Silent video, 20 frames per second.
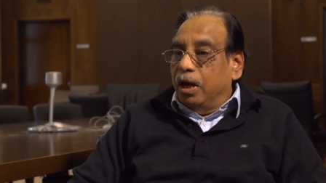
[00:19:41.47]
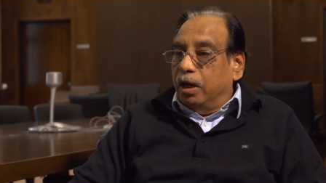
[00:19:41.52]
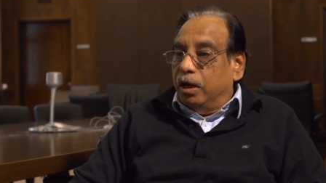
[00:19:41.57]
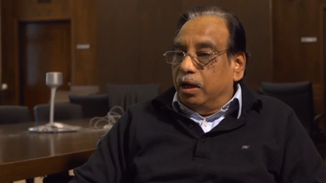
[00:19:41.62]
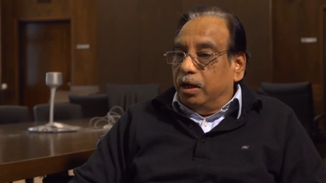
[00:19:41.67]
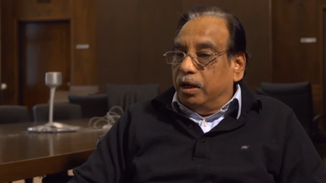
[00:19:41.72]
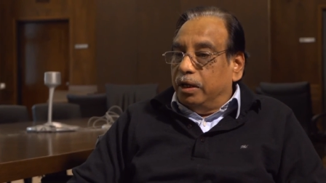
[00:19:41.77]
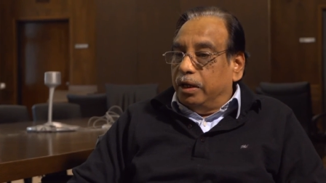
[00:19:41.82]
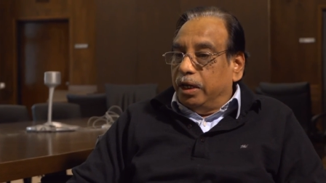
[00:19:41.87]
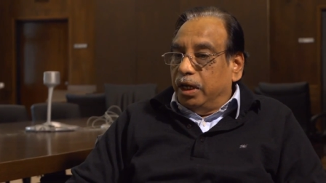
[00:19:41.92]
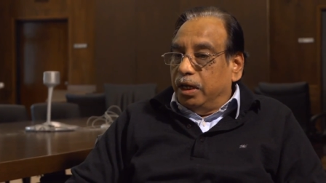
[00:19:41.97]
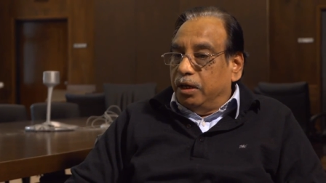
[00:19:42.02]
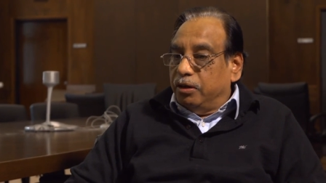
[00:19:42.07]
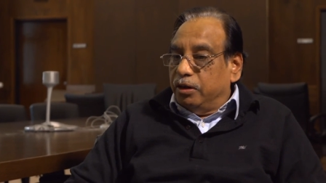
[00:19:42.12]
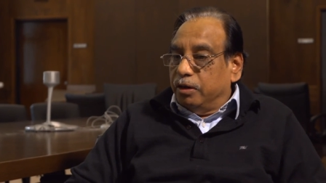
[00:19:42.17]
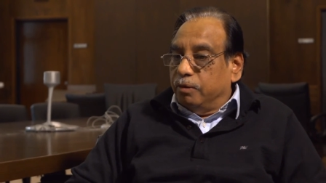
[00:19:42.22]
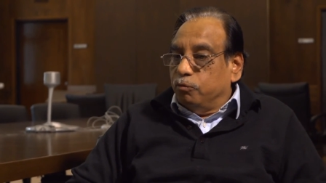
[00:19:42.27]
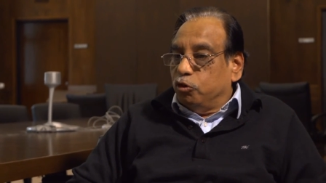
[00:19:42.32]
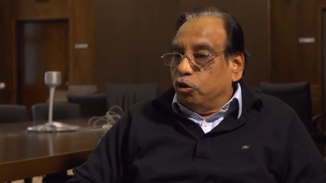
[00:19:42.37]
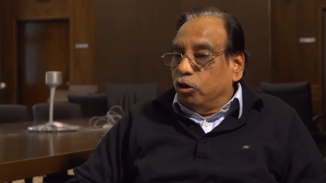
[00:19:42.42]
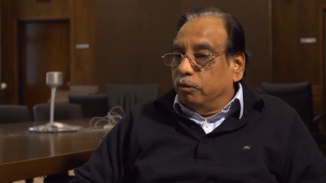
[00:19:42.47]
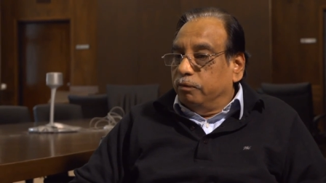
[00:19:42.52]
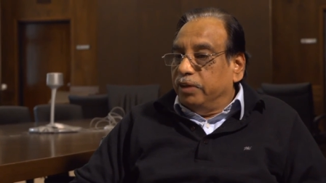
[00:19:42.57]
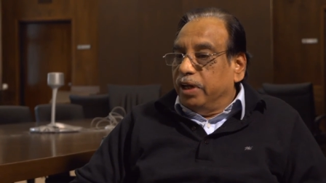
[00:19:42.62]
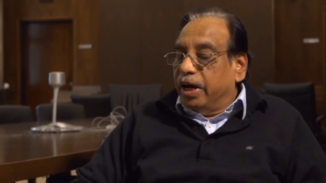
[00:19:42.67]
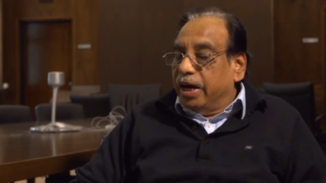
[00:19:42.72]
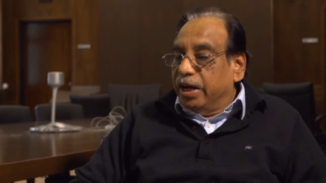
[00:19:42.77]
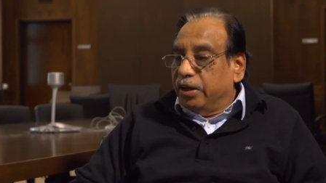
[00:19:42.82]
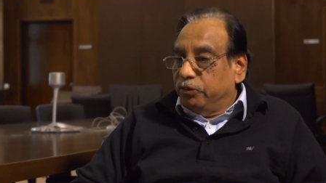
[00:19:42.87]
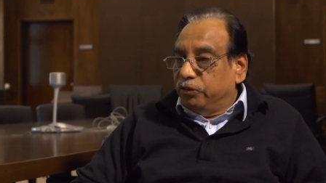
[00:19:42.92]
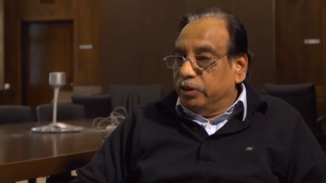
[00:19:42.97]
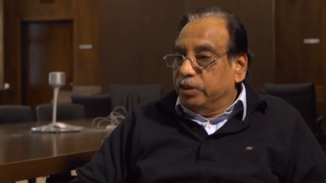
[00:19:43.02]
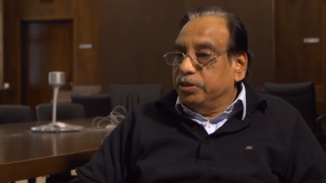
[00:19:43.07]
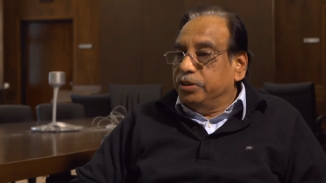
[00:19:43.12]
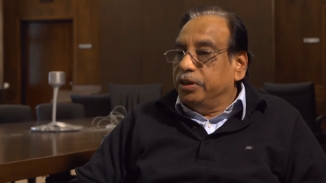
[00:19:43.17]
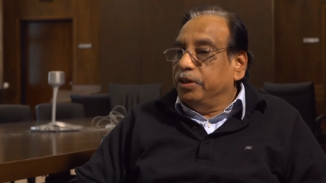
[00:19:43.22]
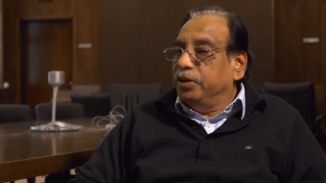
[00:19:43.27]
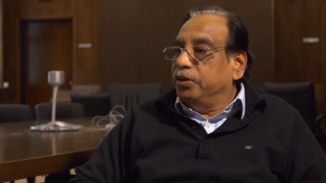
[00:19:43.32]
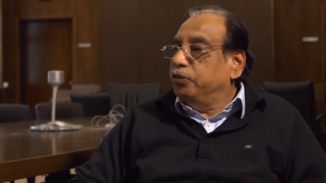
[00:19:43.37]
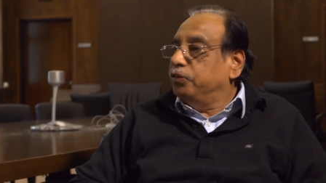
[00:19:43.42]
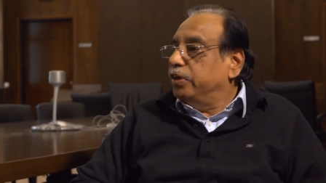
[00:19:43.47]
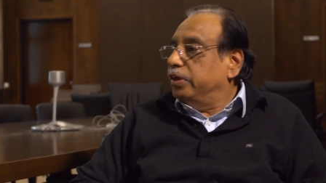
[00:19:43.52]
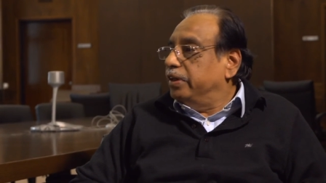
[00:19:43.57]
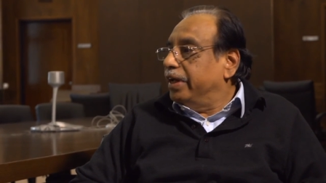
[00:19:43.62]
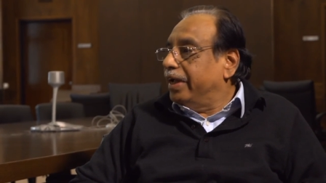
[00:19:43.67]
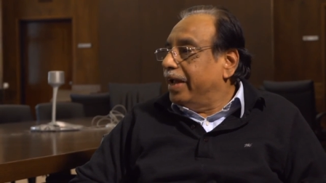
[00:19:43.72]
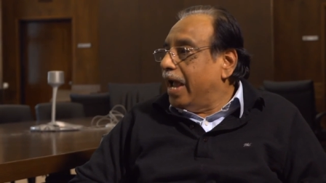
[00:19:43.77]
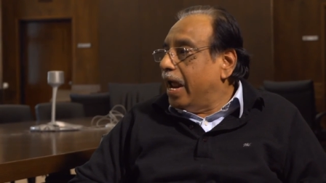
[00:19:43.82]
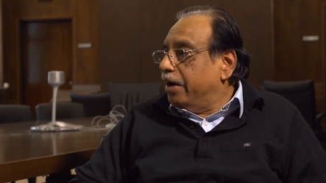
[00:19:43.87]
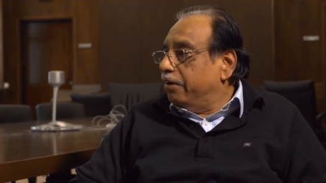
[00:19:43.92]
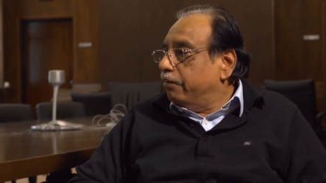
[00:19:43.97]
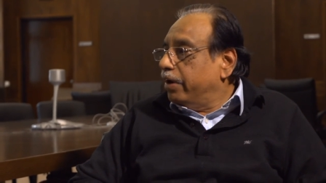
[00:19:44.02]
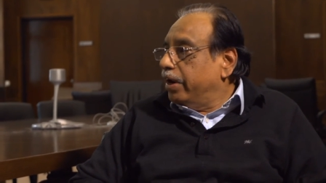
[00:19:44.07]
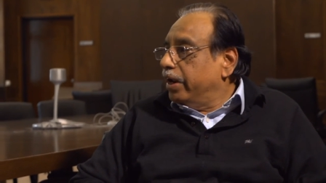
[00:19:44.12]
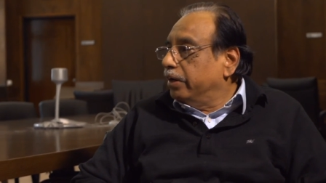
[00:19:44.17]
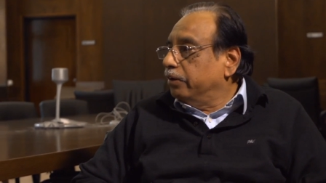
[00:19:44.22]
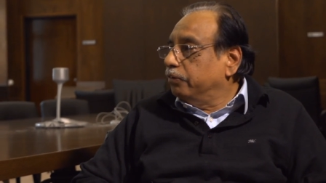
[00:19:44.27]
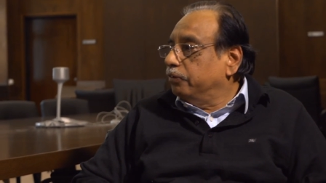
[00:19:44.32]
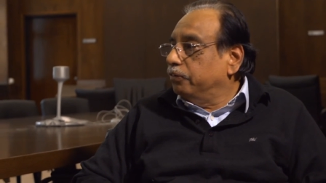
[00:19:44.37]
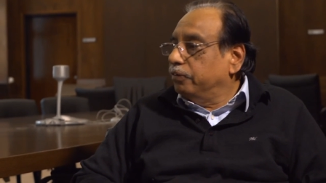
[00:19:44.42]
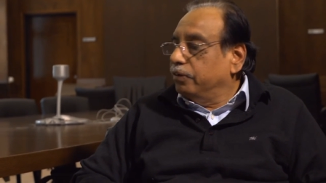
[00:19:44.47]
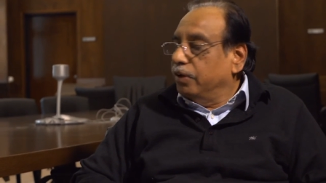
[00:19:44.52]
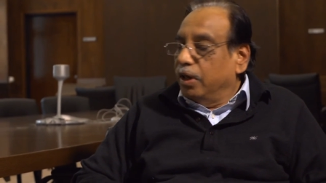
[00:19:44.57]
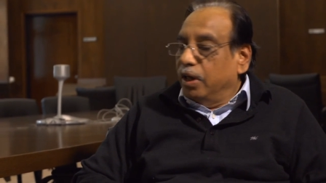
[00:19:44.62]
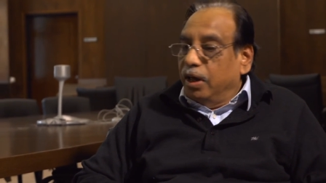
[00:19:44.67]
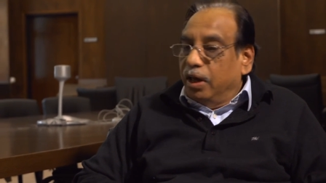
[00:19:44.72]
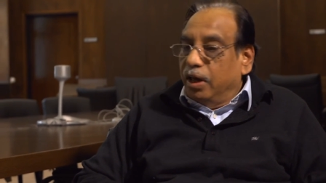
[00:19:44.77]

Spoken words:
in terms of the eye surgeries and the cataracts.